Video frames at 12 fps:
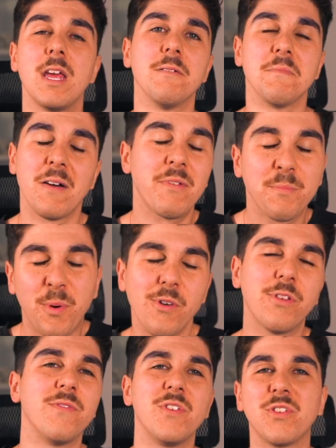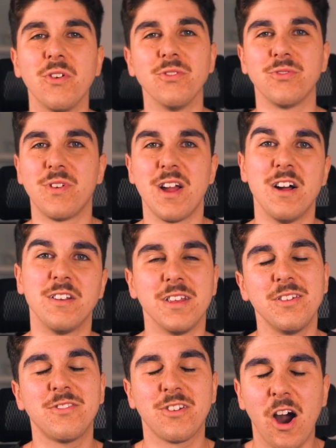Now, having both of these girls around
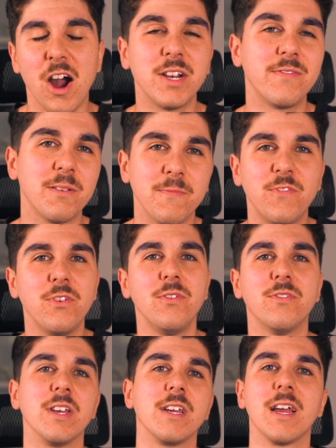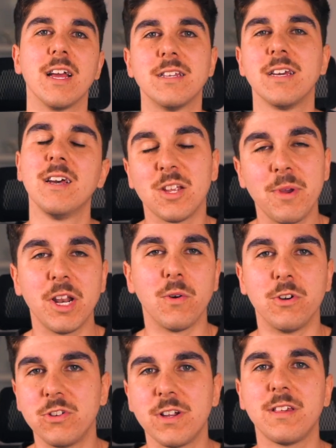is kind of confusing, and Tomino
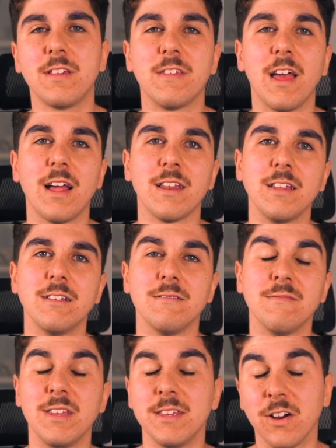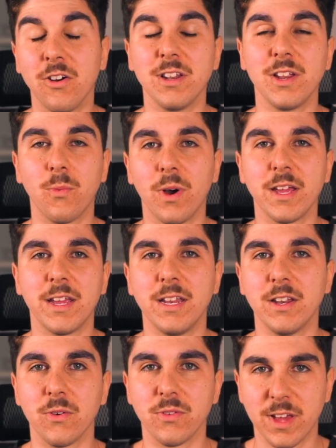addresses that in the only way he
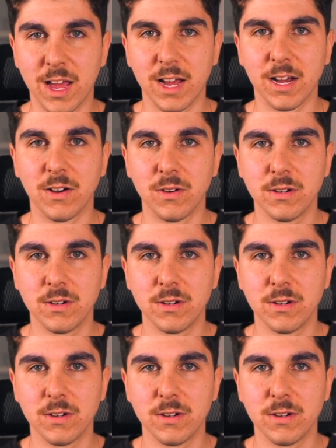knows how,